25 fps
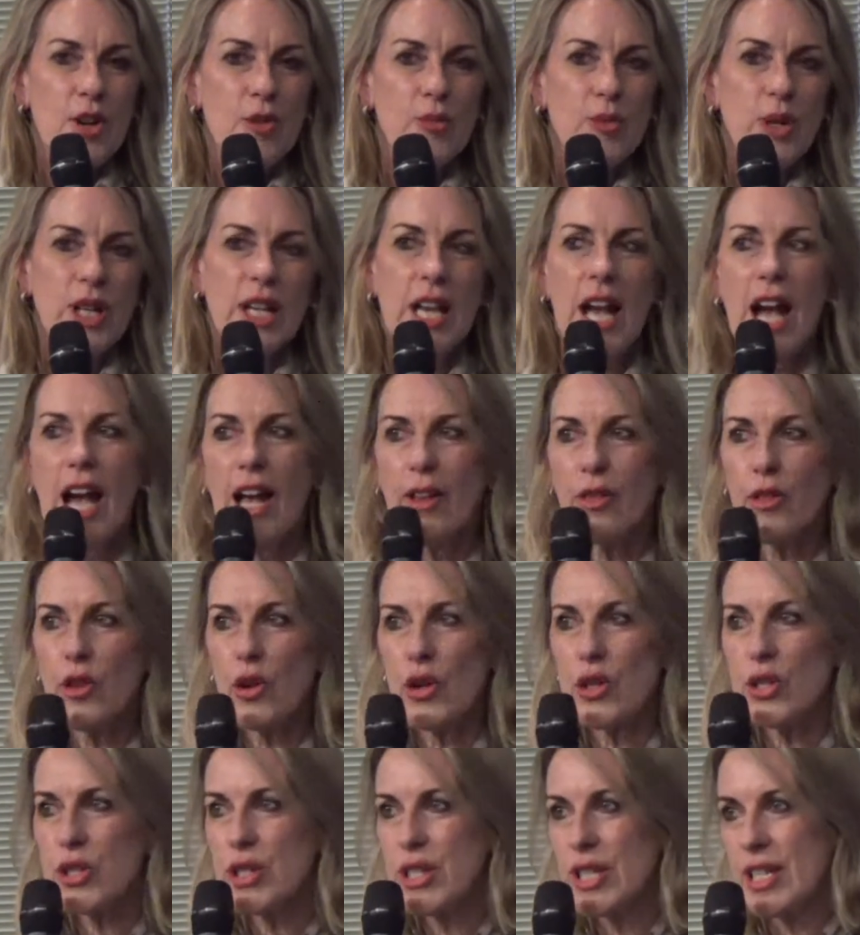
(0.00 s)
regard
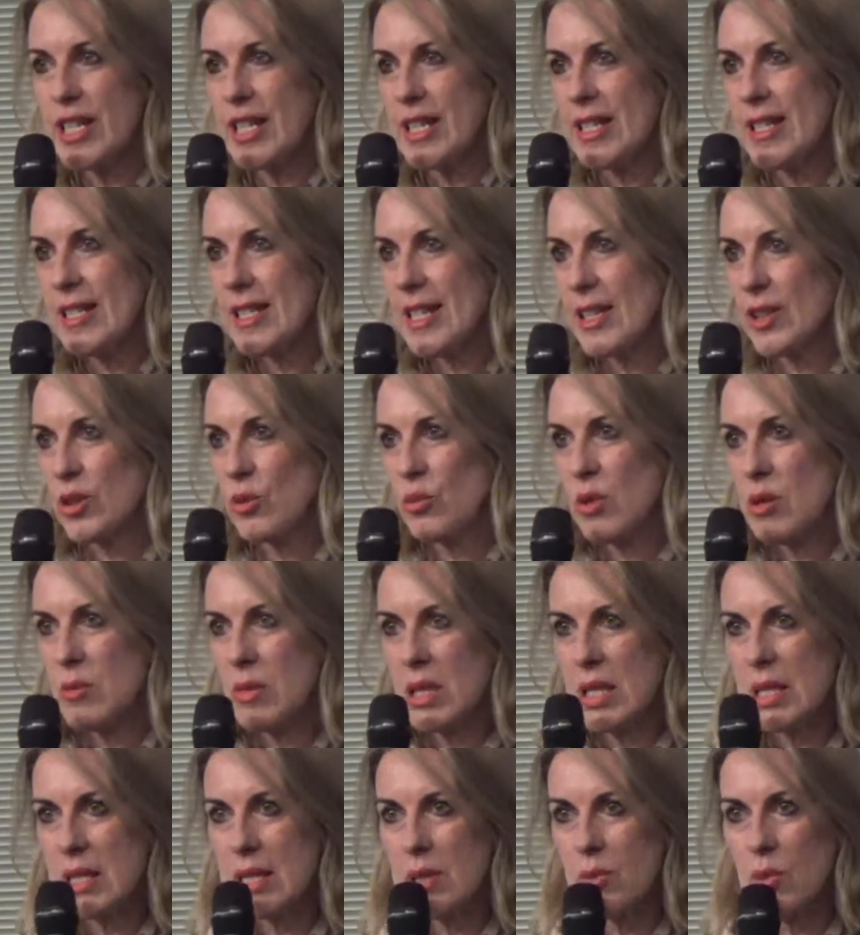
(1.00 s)
those years at the
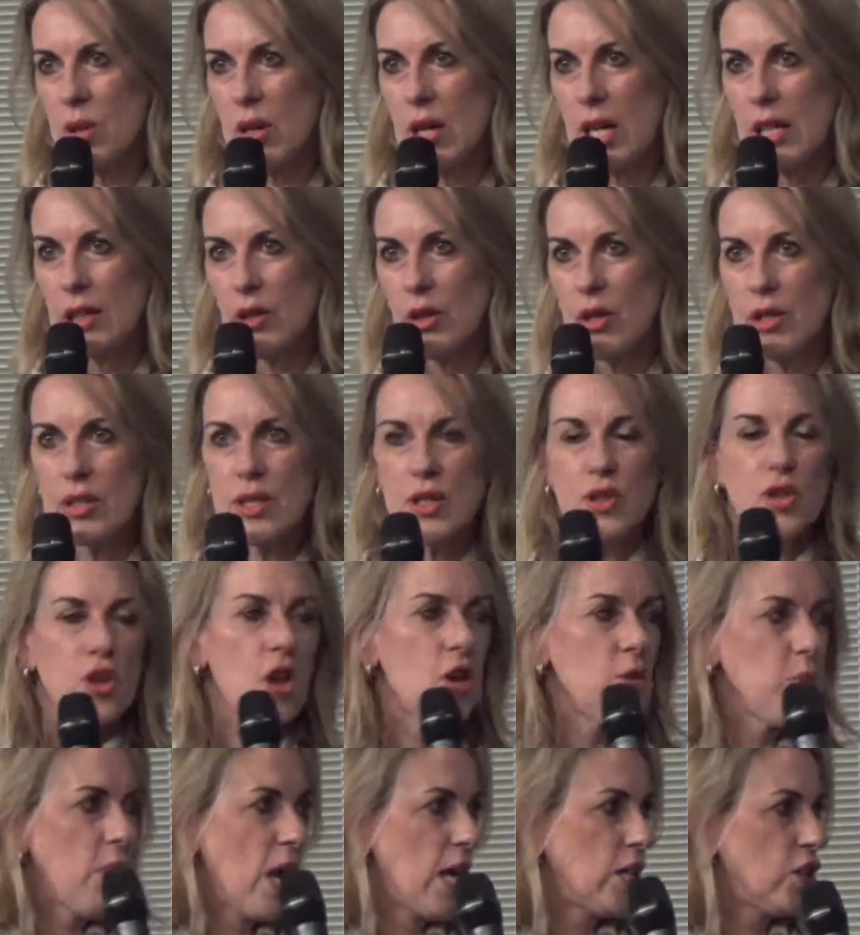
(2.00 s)
Women's where I learned so
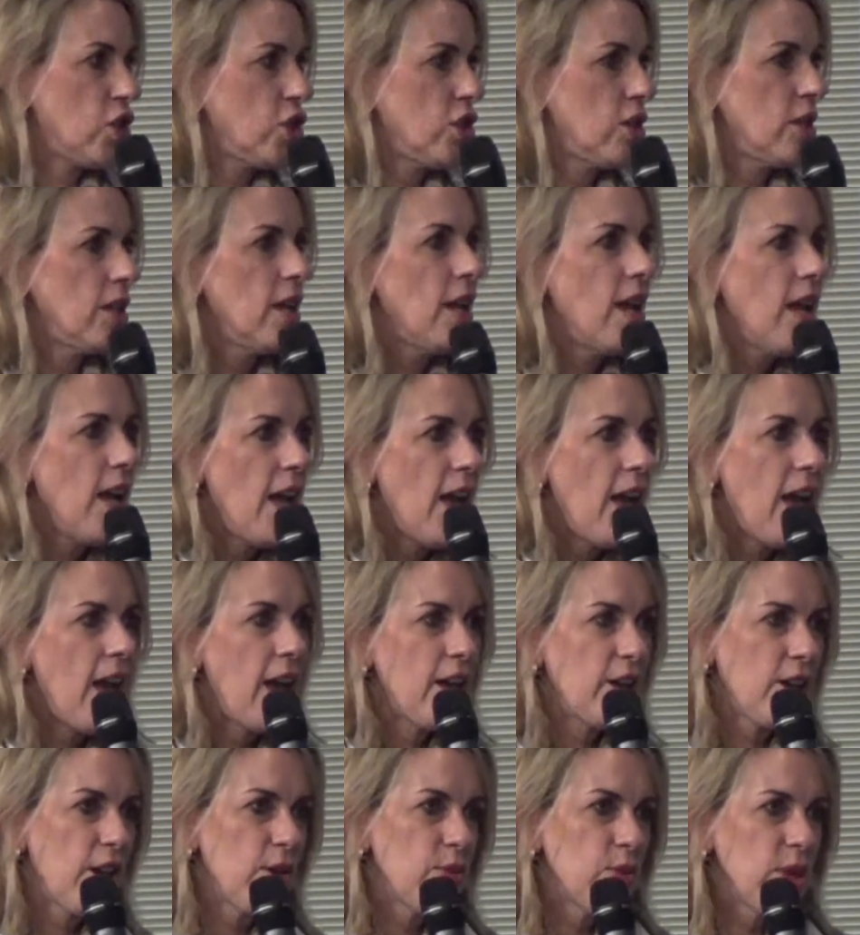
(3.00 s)
much,
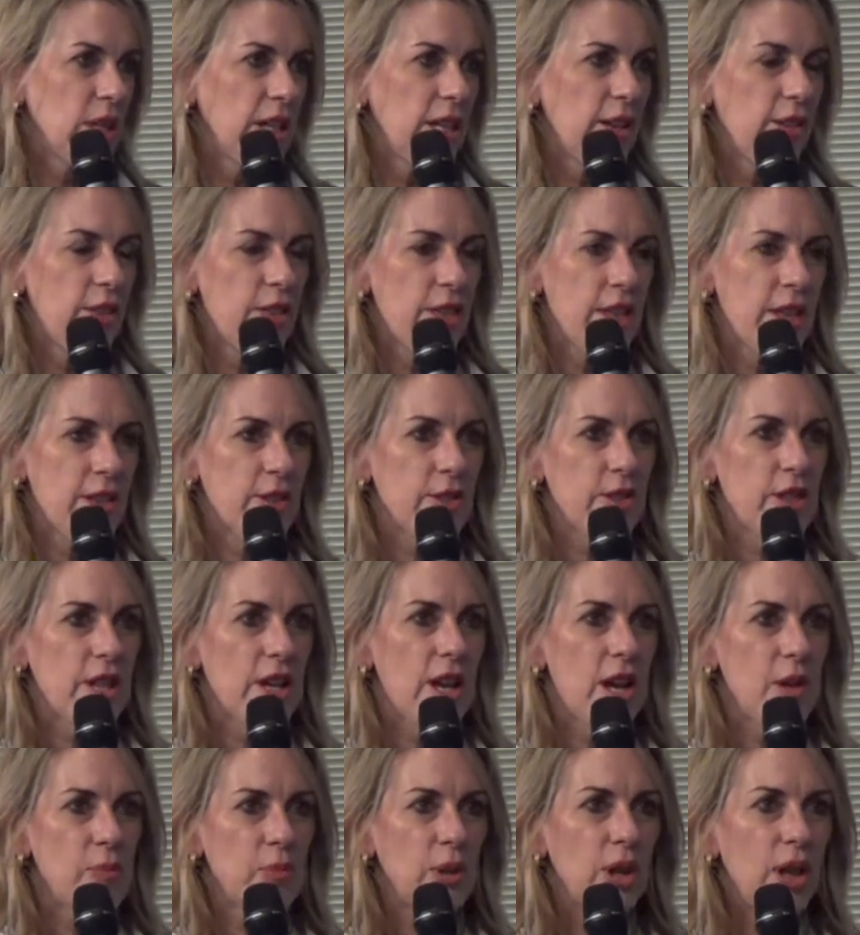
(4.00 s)
and I really think that
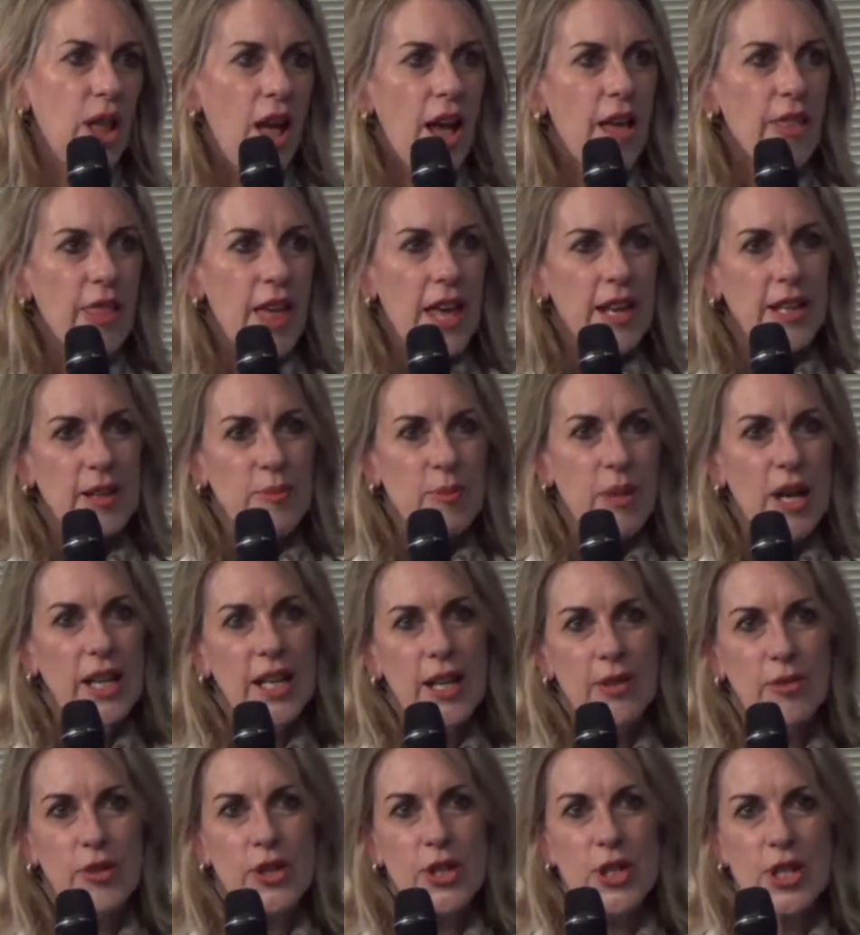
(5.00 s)
I apply that in my
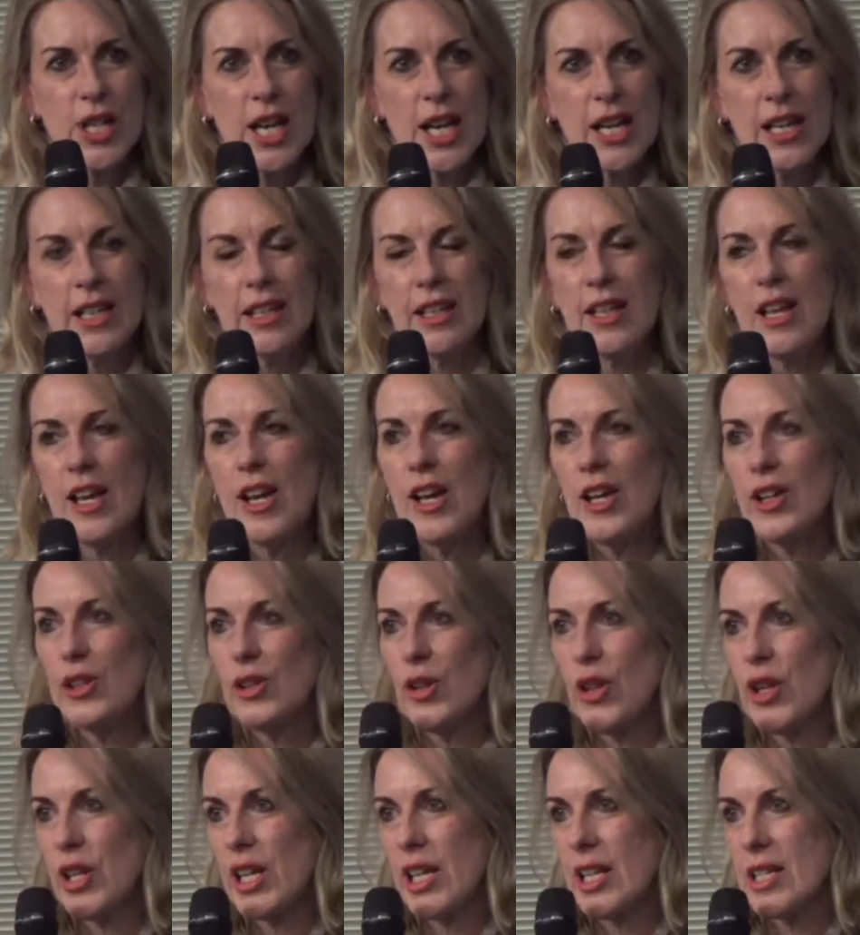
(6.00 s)
everyday
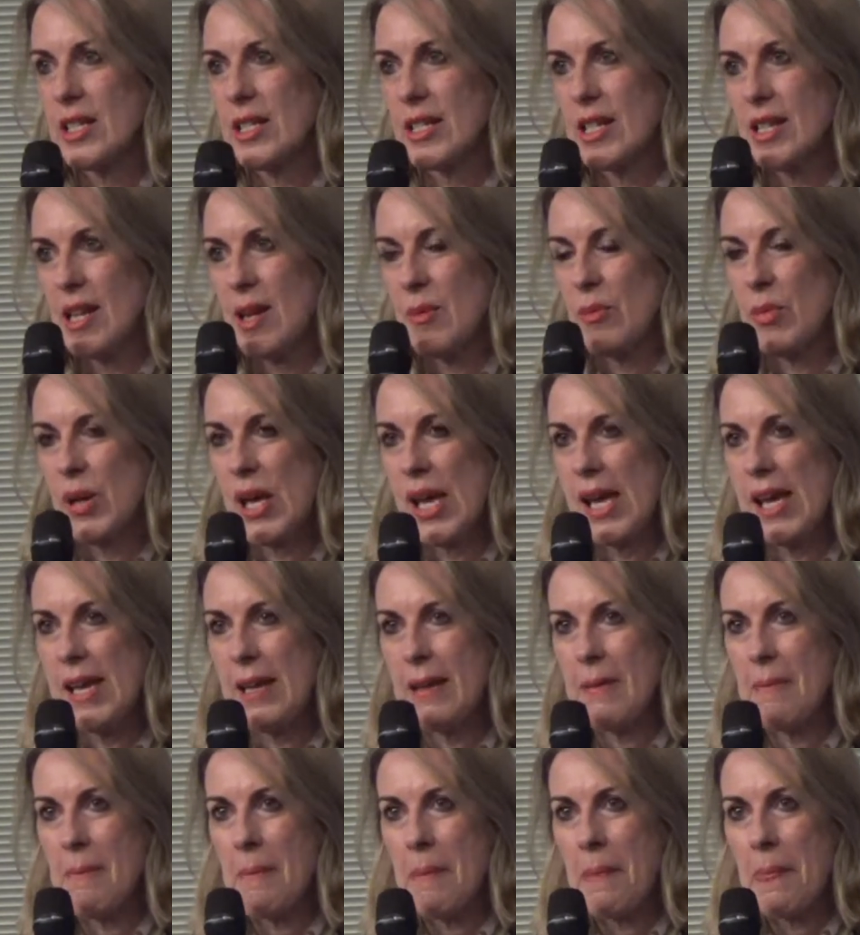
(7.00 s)
learning as an
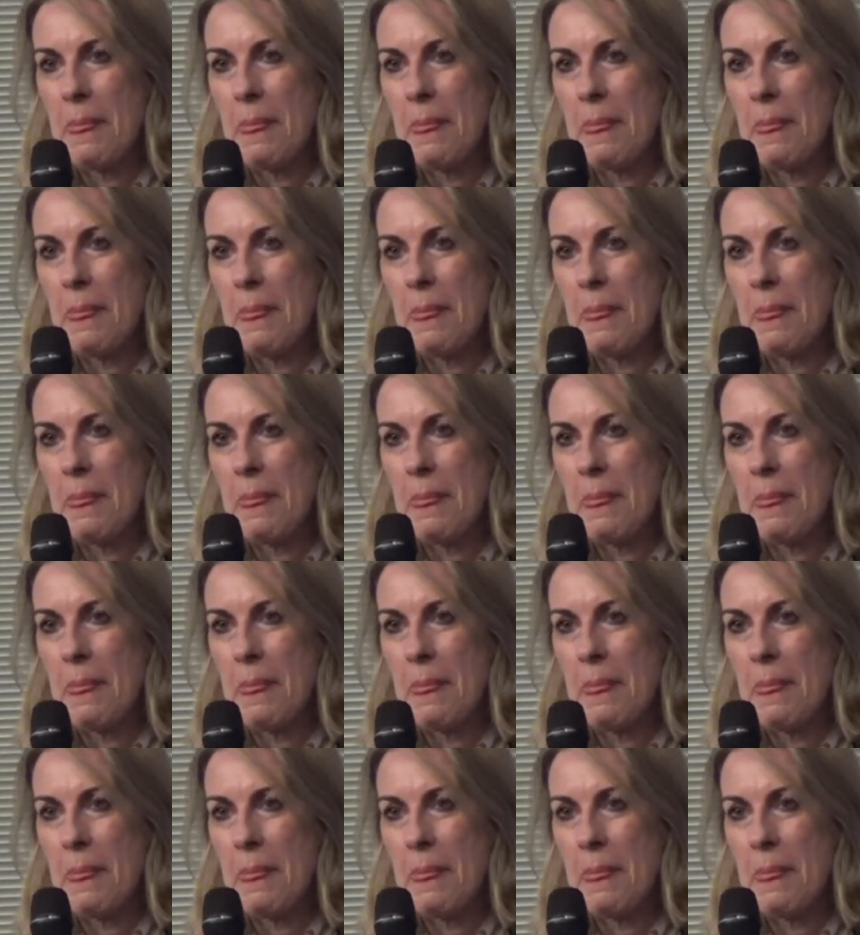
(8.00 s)
MP.